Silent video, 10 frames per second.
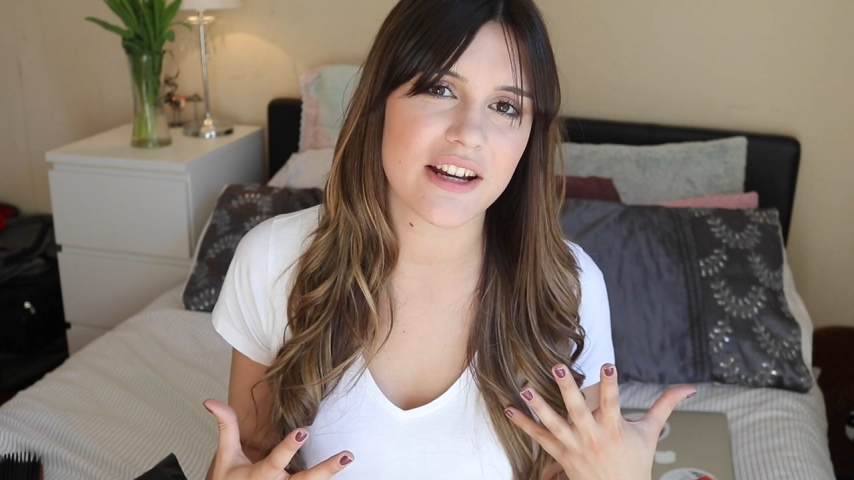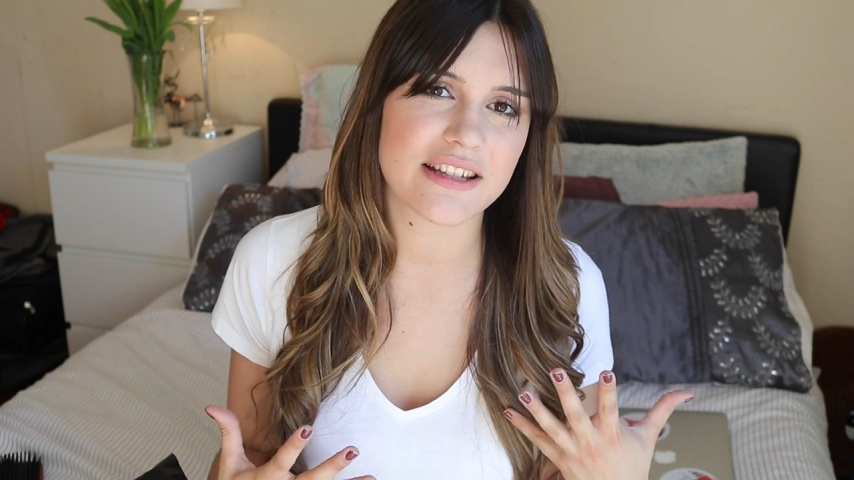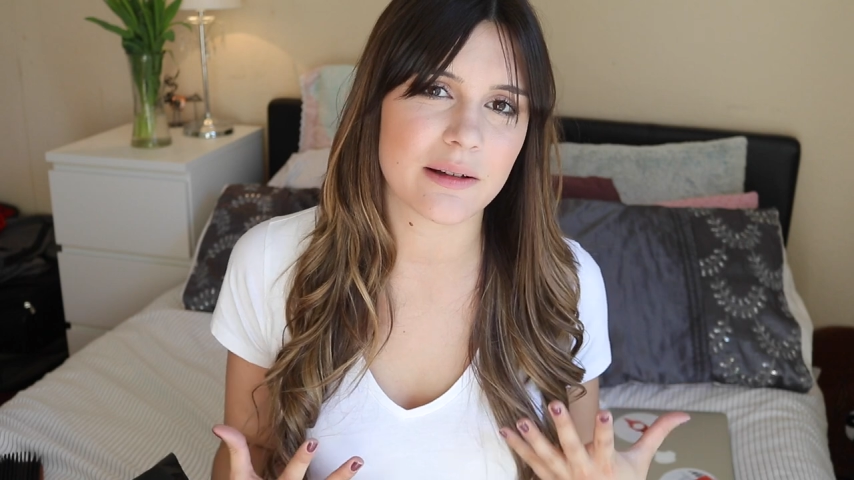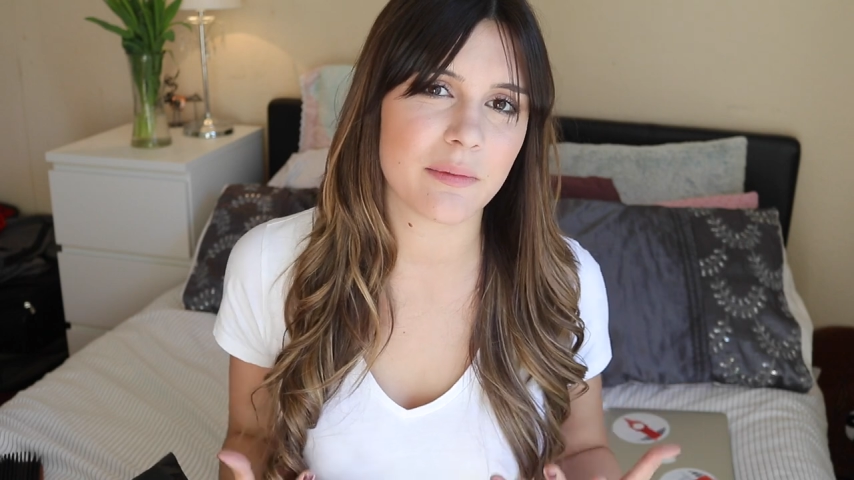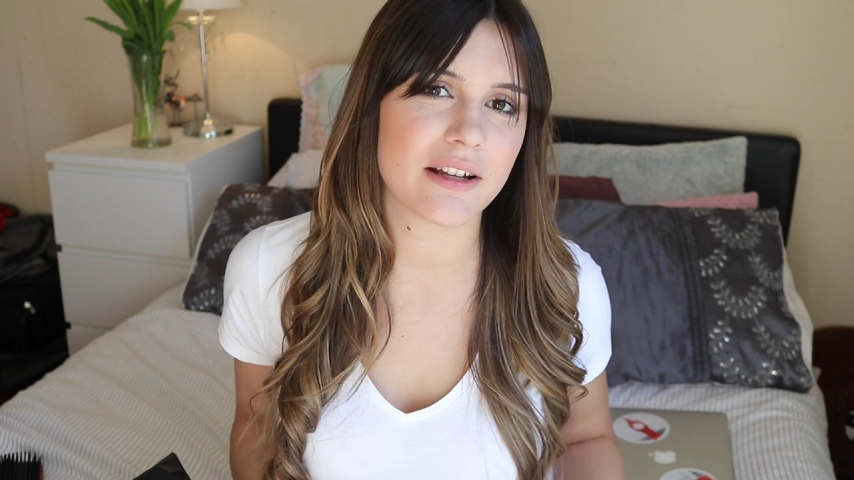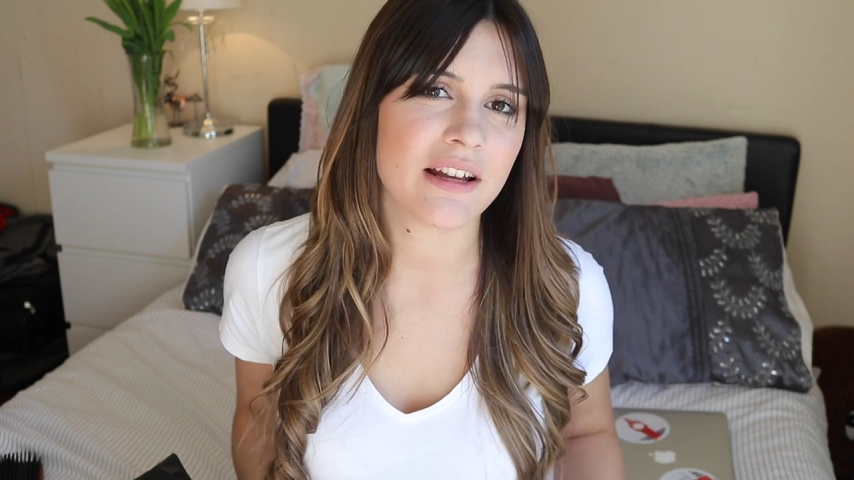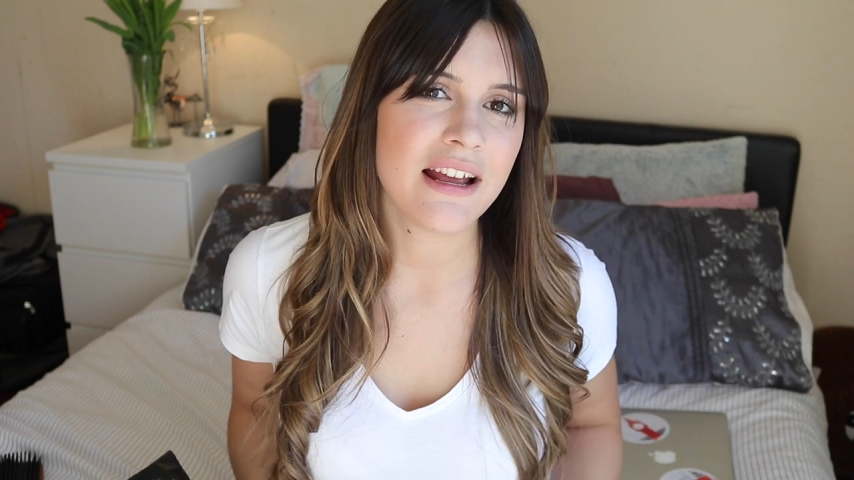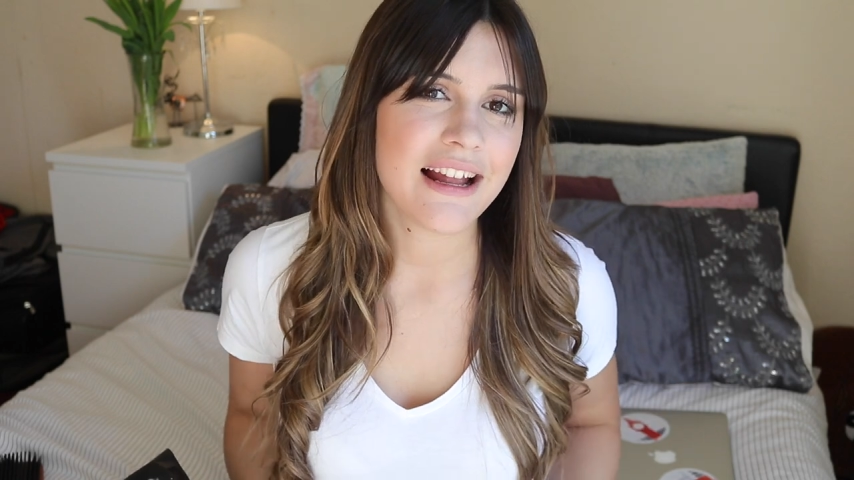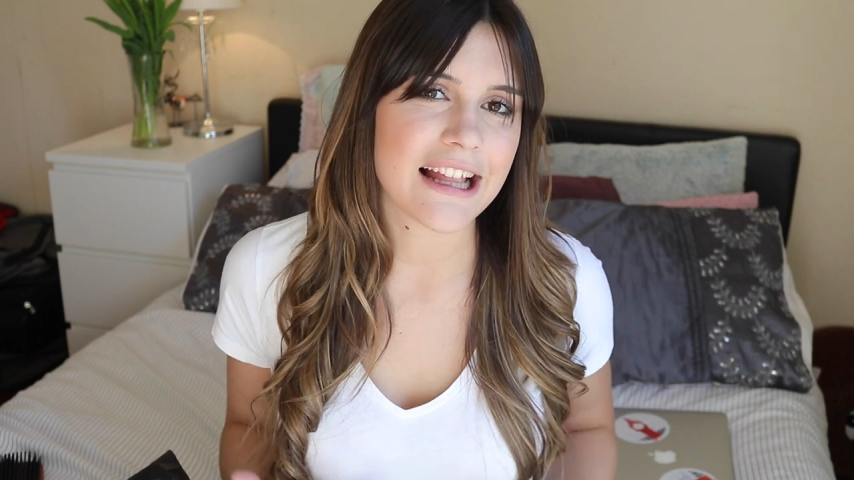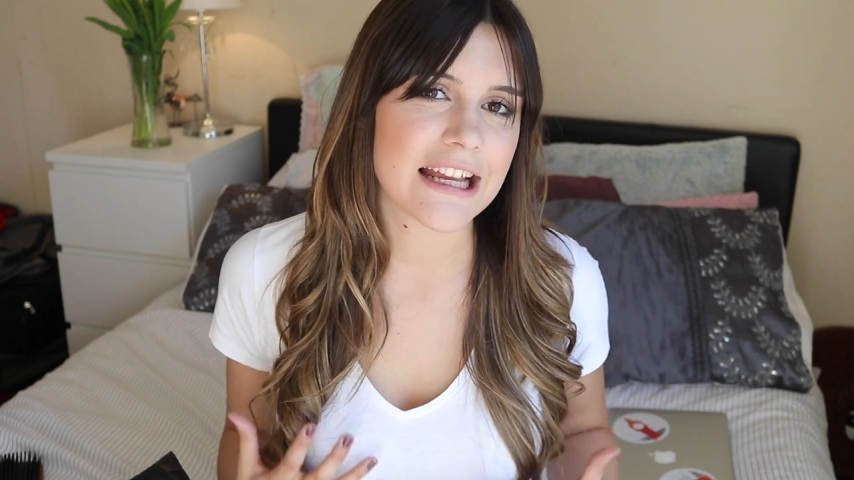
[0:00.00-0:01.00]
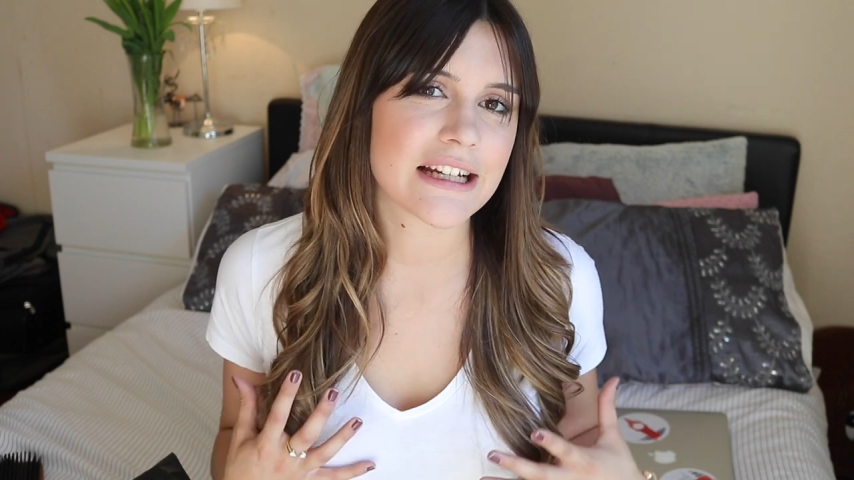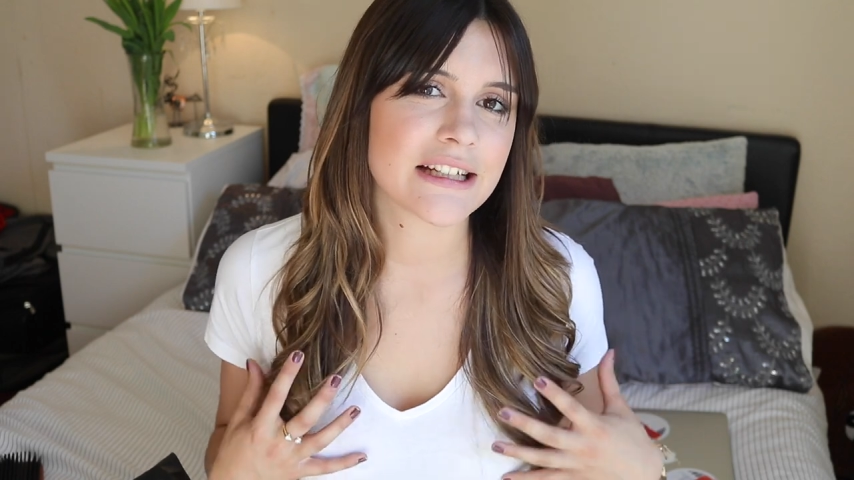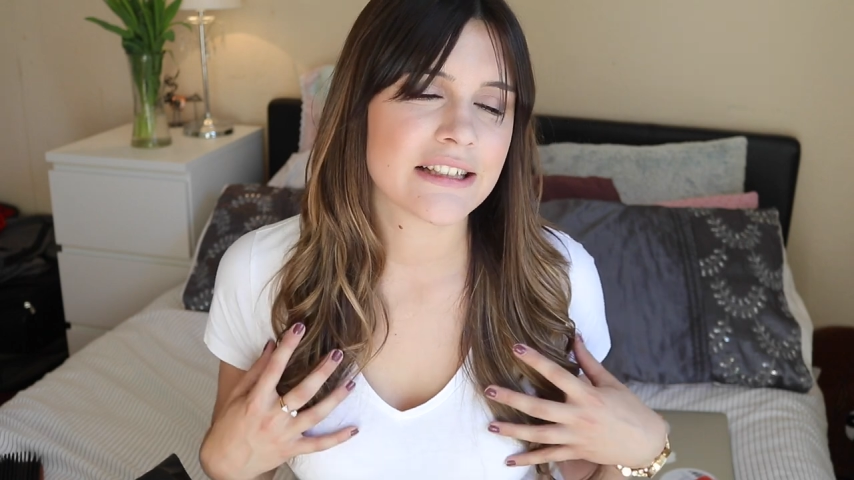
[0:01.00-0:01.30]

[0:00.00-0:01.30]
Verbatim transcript: it's a little bit like